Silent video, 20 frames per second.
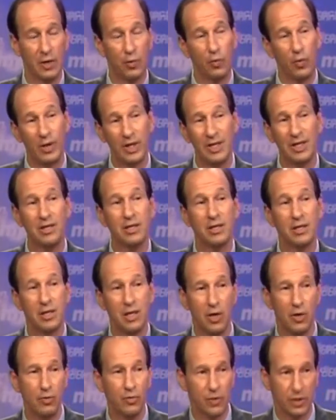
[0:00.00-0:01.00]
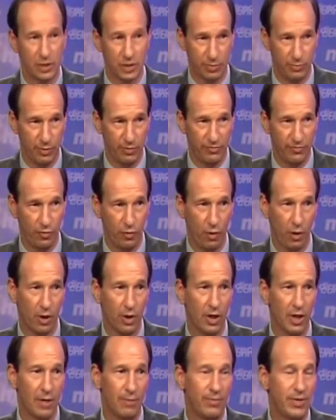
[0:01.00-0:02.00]
We didn't know this before.
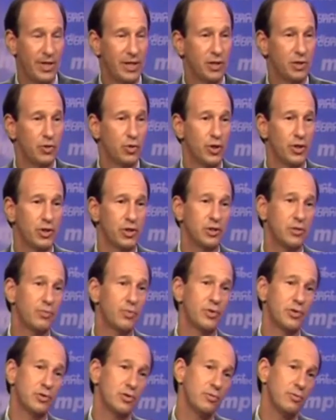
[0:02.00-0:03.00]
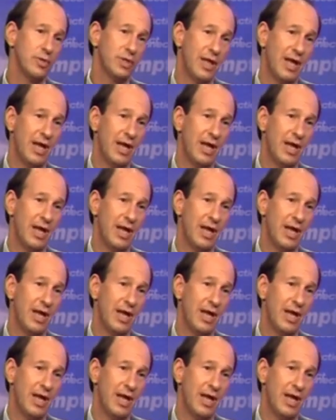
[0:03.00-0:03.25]
Pediatricians presumed that